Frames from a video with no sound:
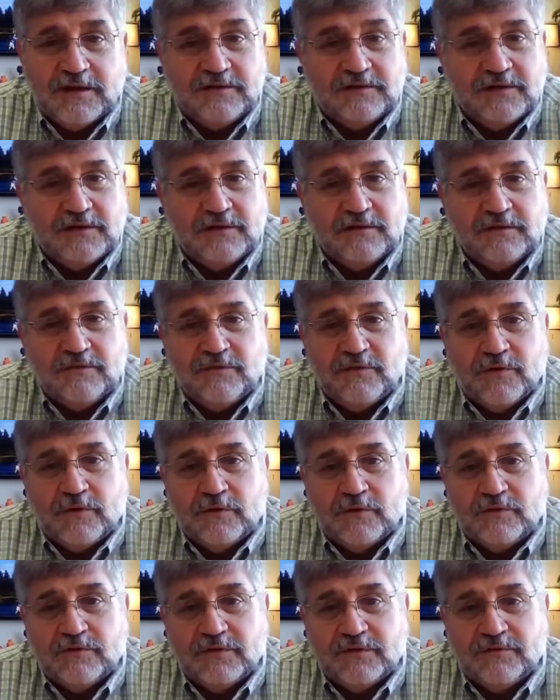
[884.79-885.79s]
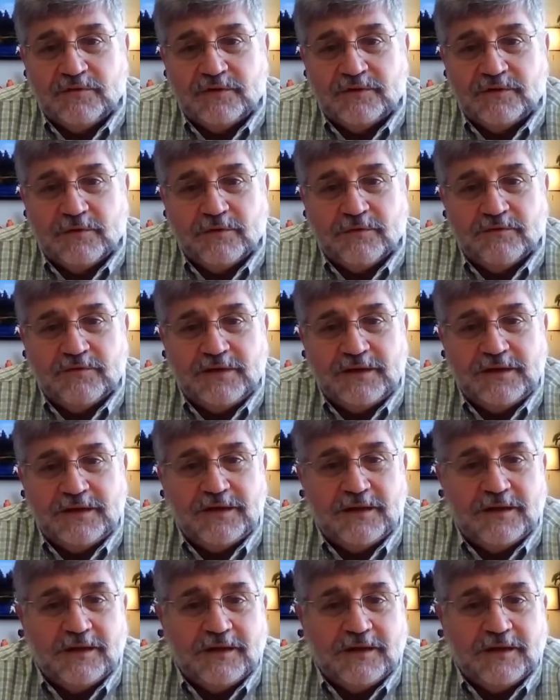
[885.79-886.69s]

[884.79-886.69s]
He sent us photos of his RV.